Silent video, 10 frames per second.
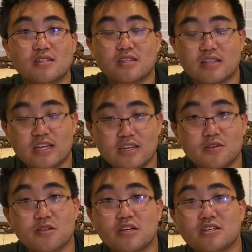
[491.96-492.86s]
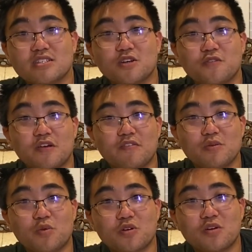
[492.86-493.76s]
Thank you. Let us know if you have any
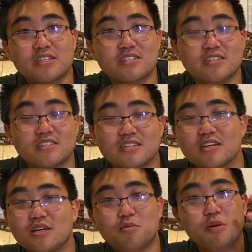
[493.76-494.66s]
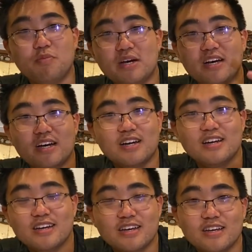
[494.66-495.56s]
more questions.
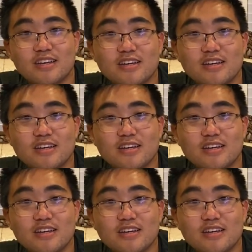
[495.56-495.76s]
Bye-bye.